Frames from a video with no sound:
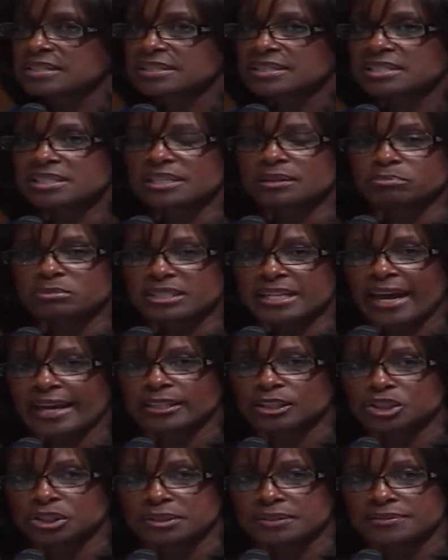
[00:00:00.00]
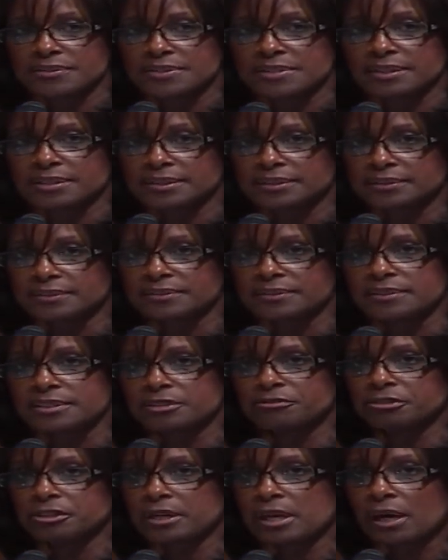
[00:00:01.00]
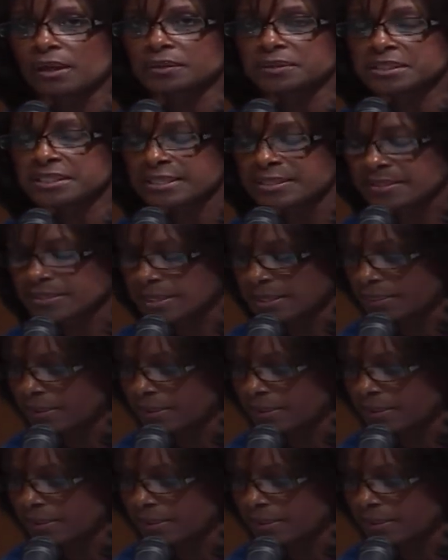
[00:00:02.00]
and temptations and difficulties in